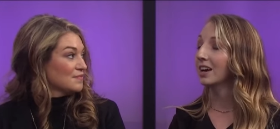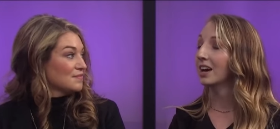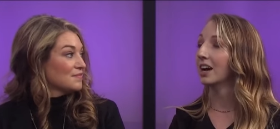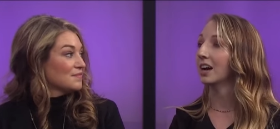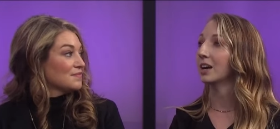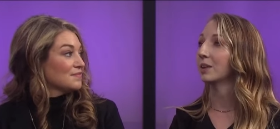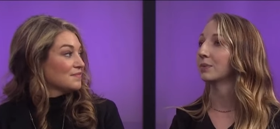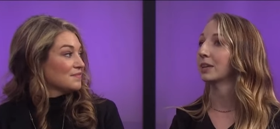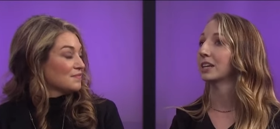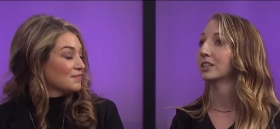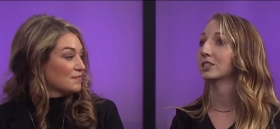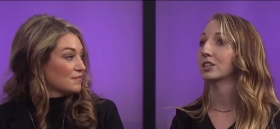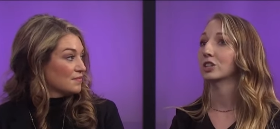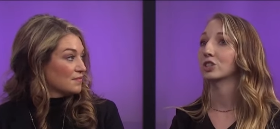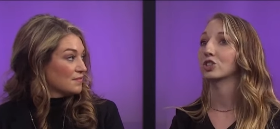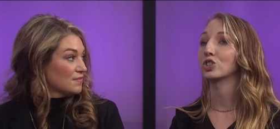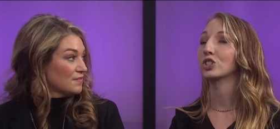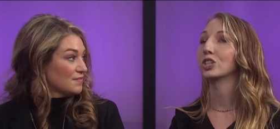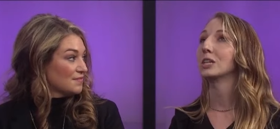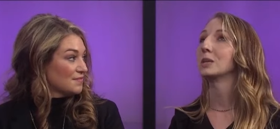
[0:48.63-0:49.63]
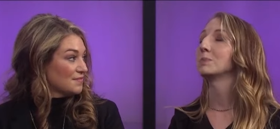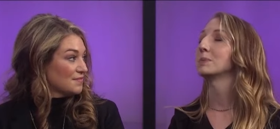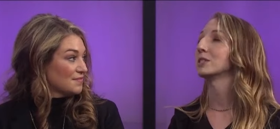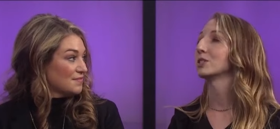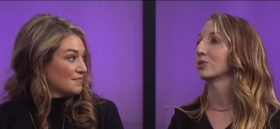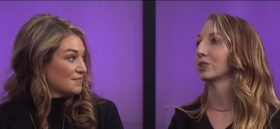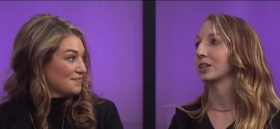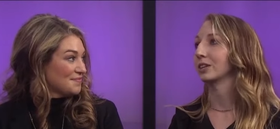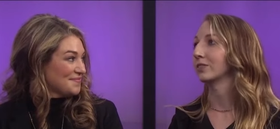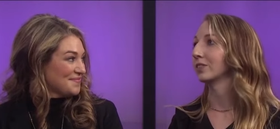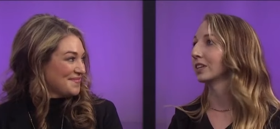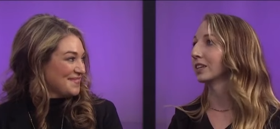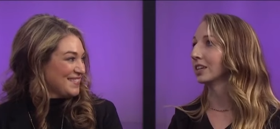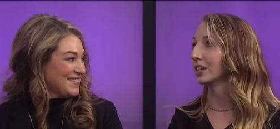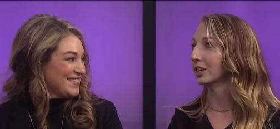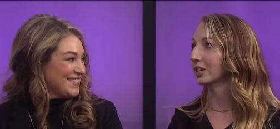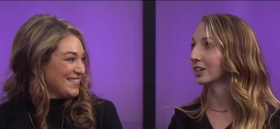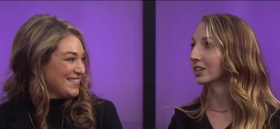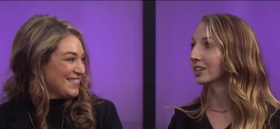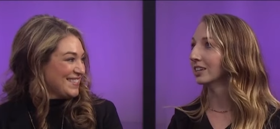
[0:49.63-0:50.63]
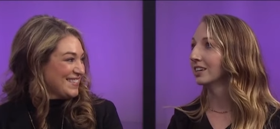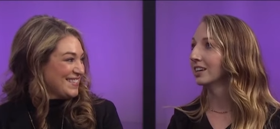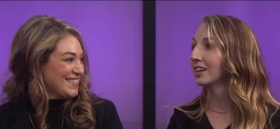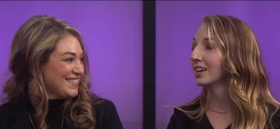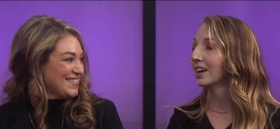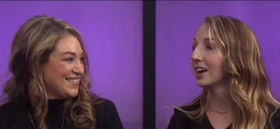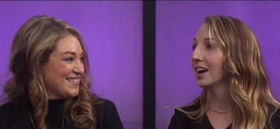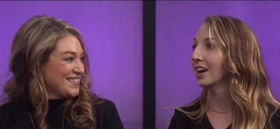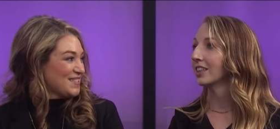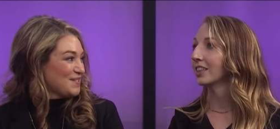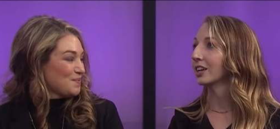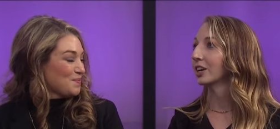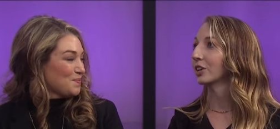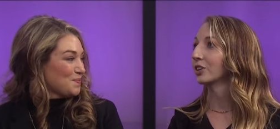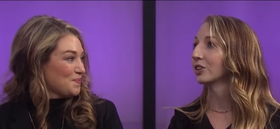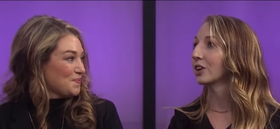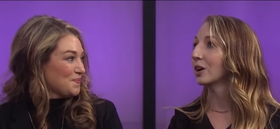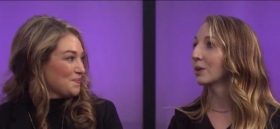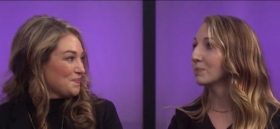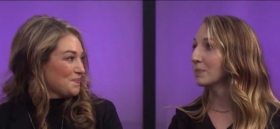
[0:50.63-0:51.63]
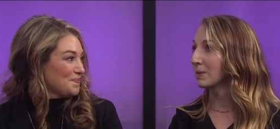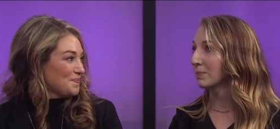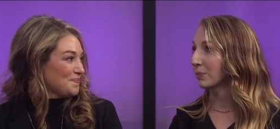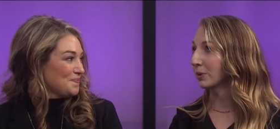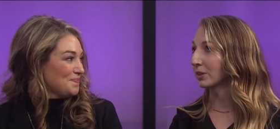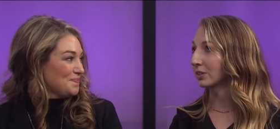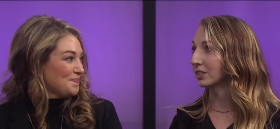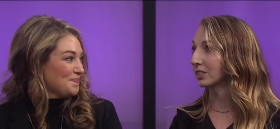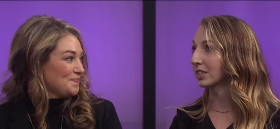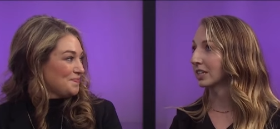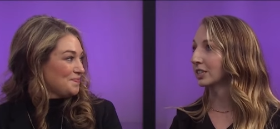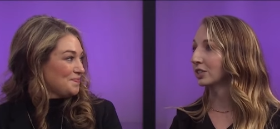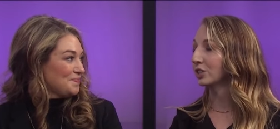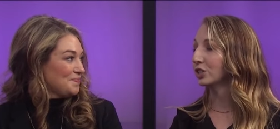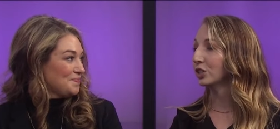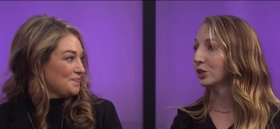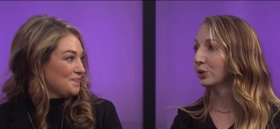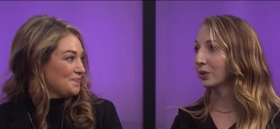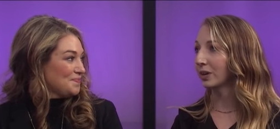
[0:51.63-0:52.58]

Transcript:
Speaker 1: Um, that is our cheapest rate of the year. And then our non-members get two